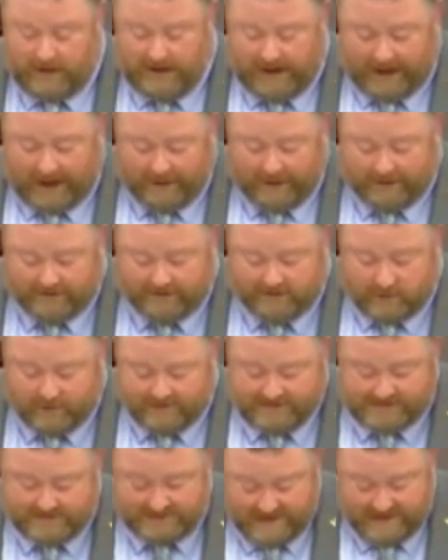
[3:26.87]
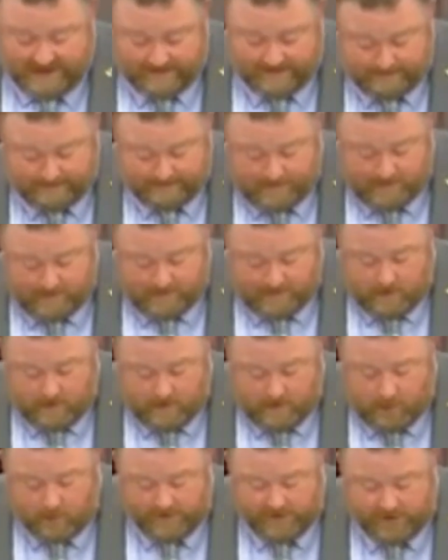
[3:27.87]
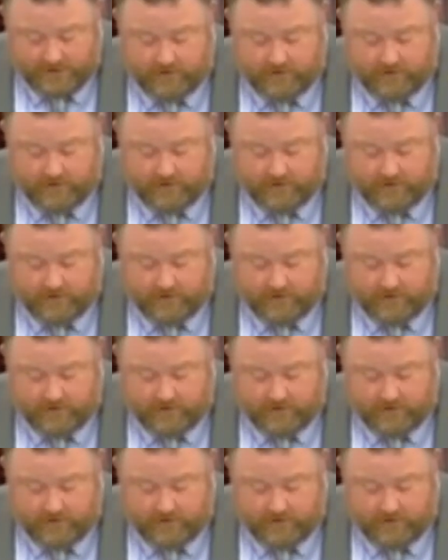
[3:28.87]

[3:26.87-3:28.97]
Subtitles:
Arizona State, Holy